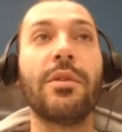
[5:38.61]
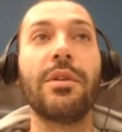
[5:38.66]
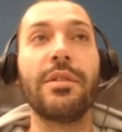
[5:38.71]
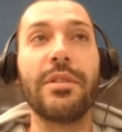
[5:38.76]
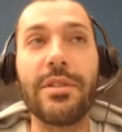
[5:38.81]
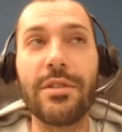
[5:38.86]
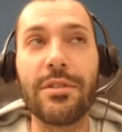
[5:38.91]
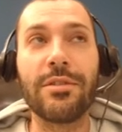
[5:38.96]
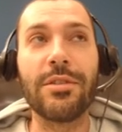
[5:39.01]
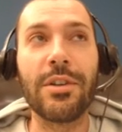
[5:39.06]
at
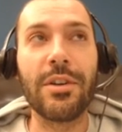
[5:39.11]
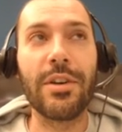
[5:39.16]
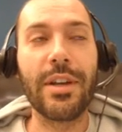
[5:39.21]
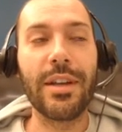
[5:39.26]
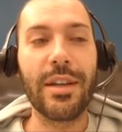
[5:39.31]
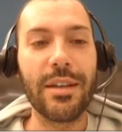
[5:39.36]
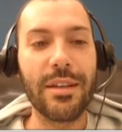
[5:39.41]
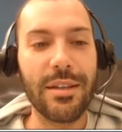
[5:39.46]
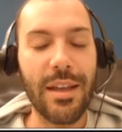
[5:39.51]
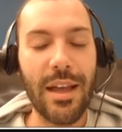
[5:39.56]
least learning
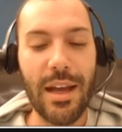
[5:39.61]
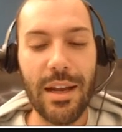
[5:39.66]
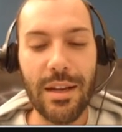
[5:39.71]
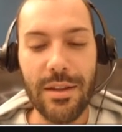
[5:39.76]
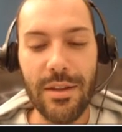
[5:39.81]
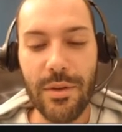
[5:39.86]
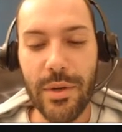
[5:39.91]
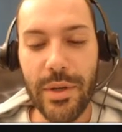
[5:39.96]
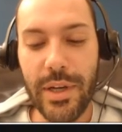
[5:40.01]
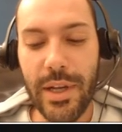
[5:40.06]
how to
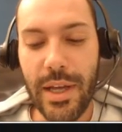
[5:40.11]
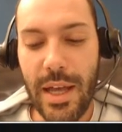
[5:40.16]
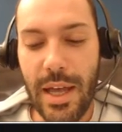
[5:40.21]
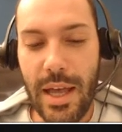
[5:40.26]
do it.